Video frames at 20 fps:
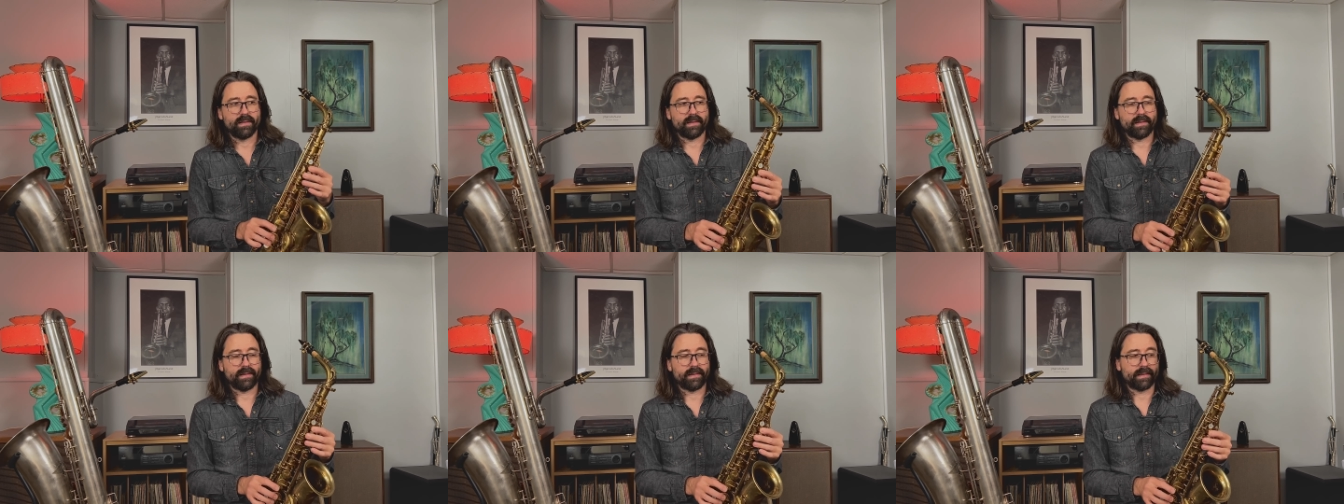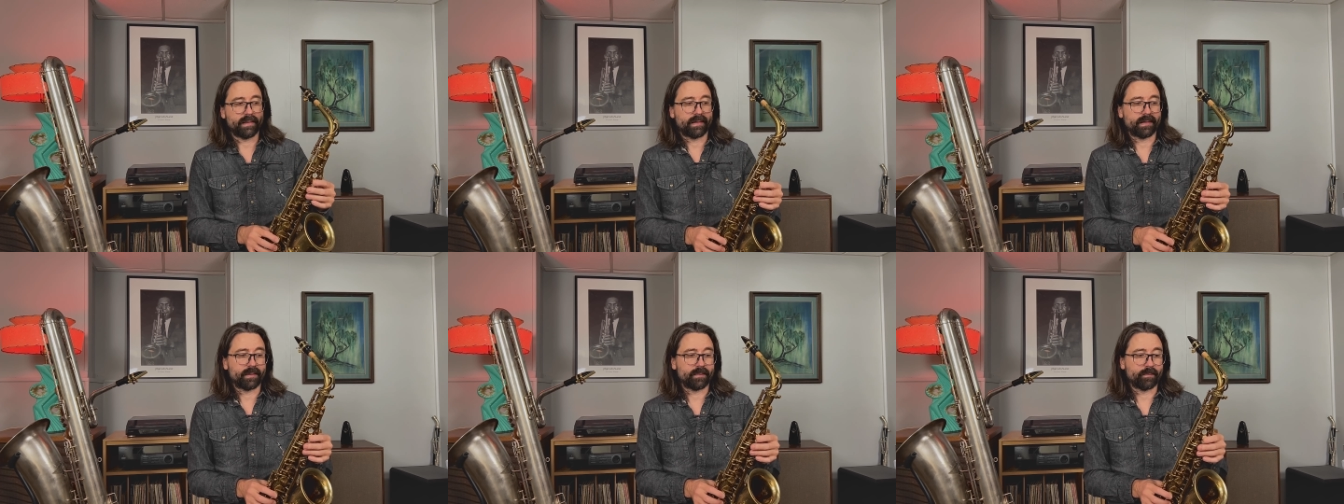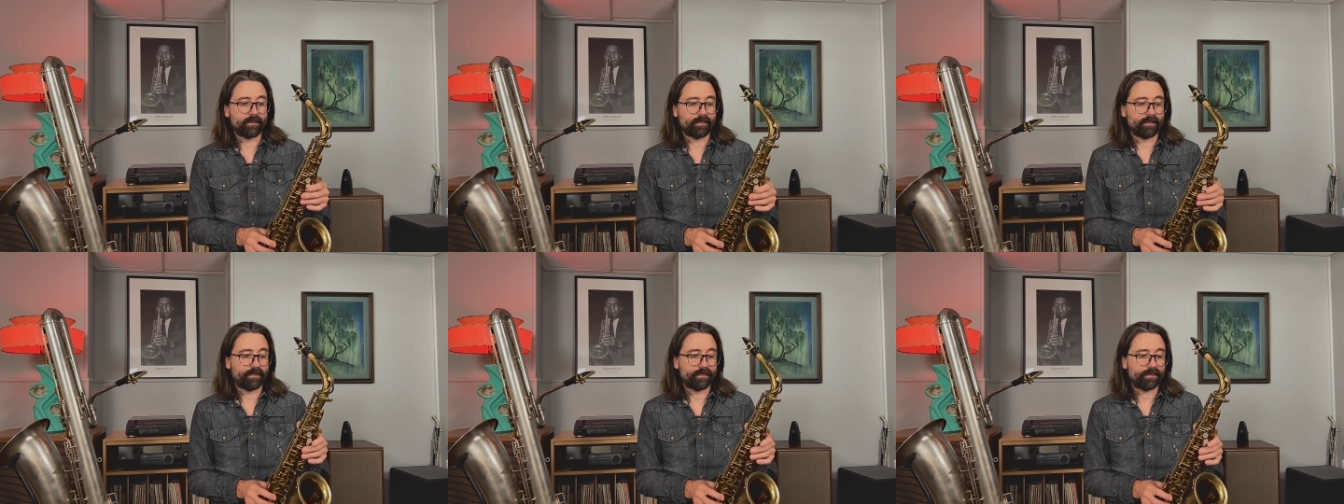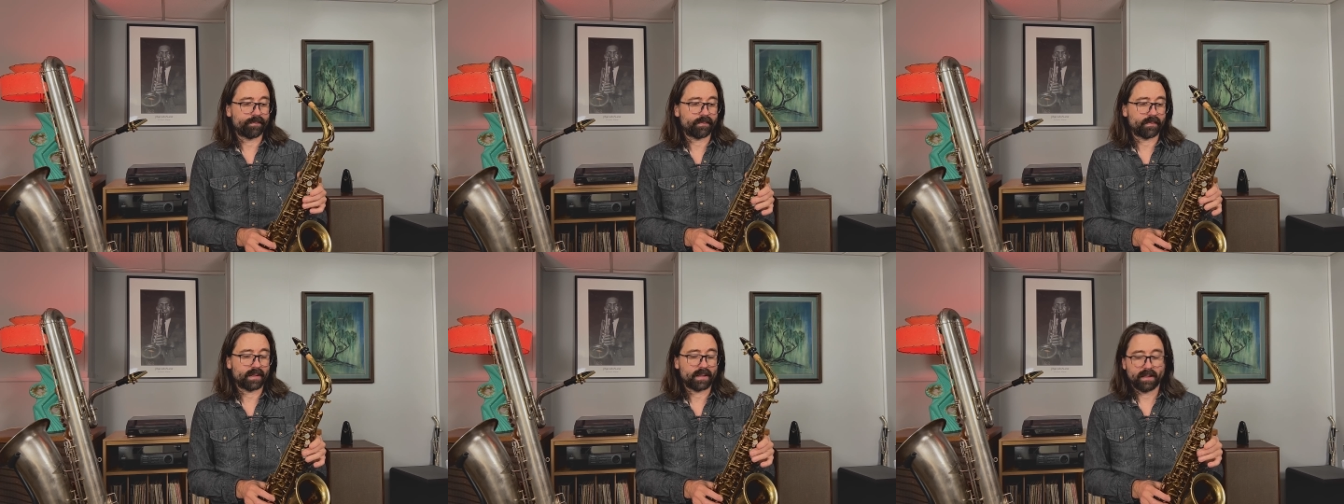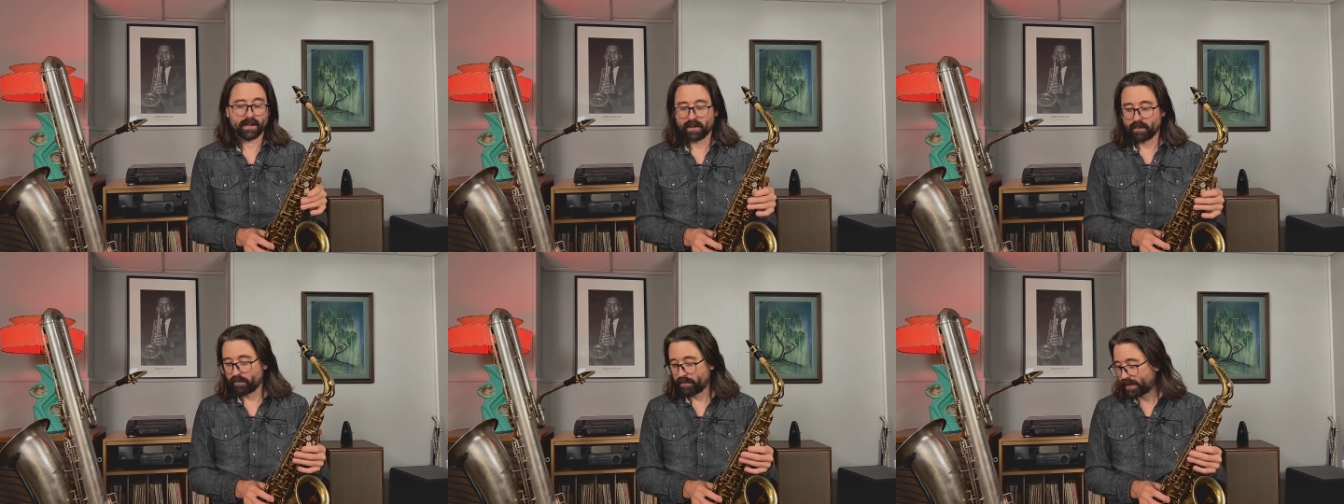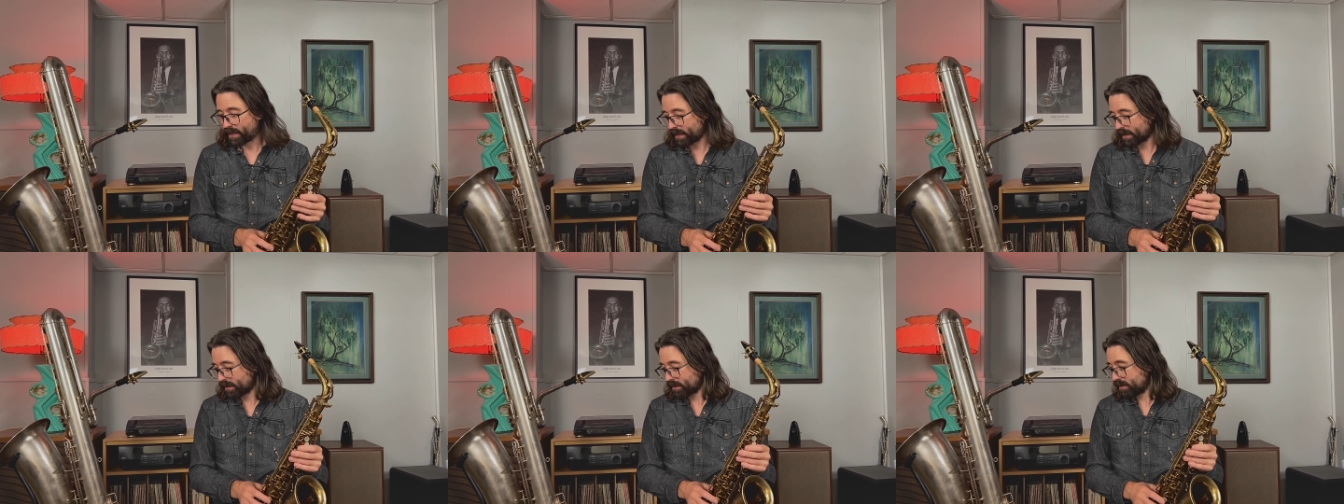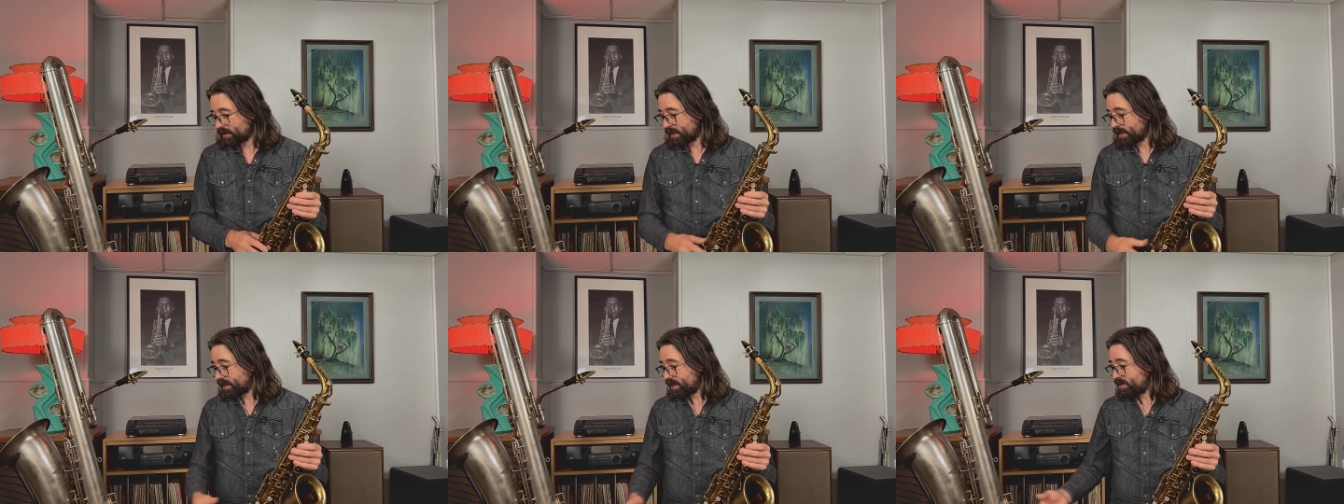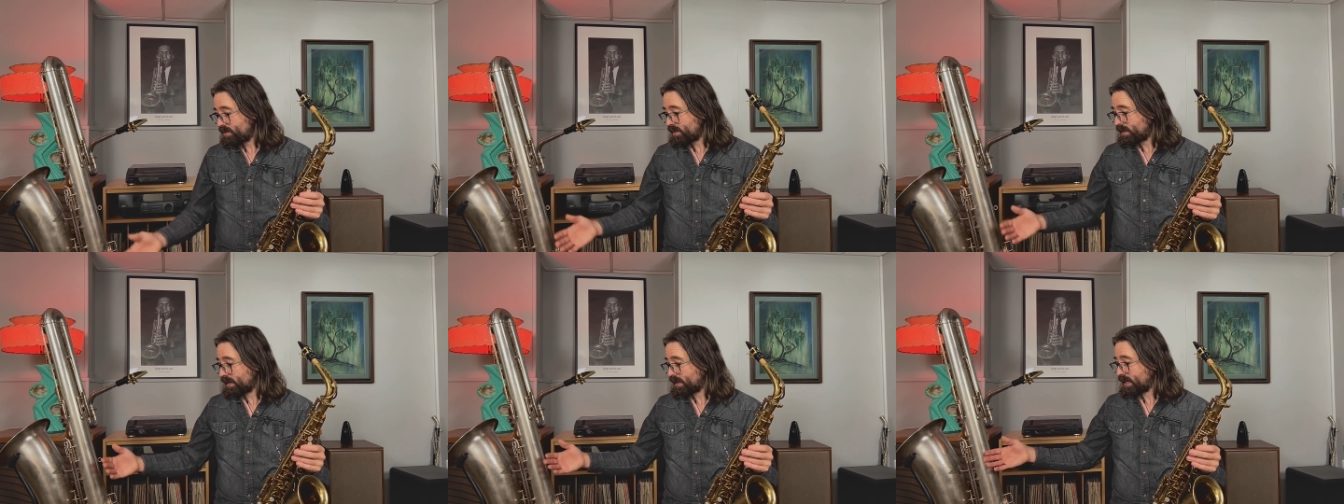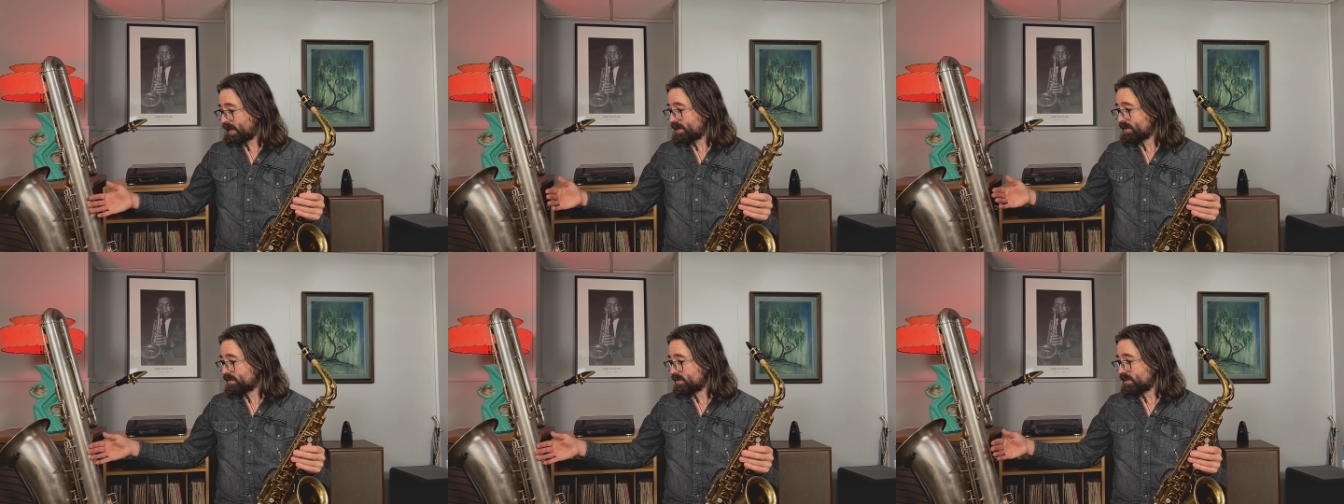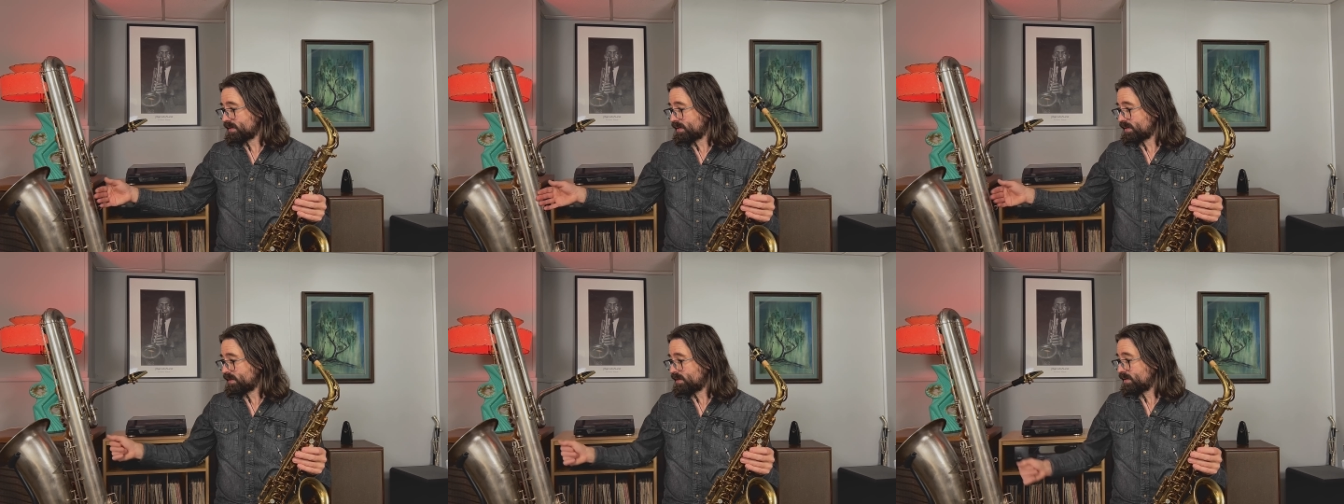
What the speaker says: and man, I guess you can kind of see